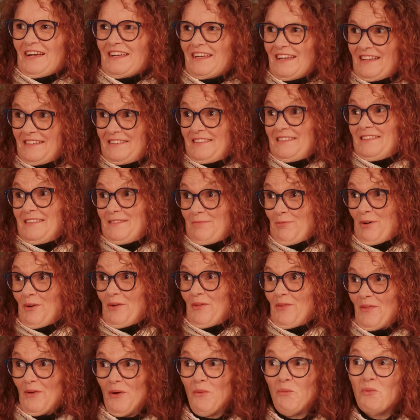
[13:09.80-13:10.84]
I guess is one
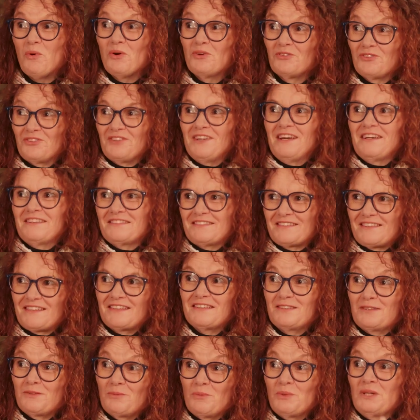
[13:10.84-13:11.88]
of the what's next
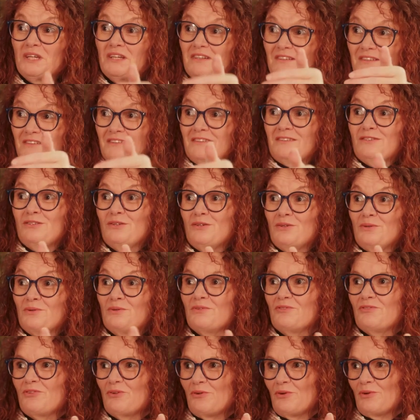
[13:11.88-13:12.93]
things that we can do
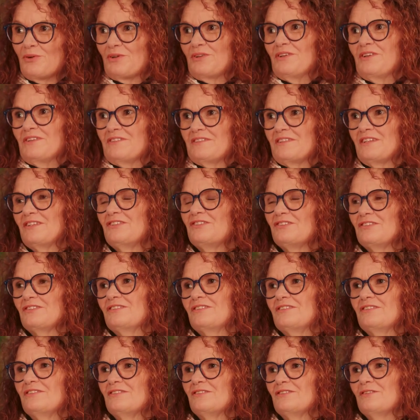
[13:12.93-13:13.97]
for
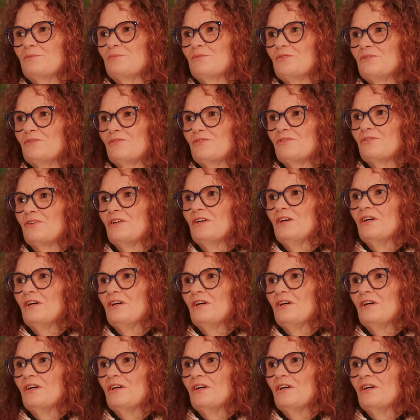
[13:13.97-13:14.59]
organisations in terms of.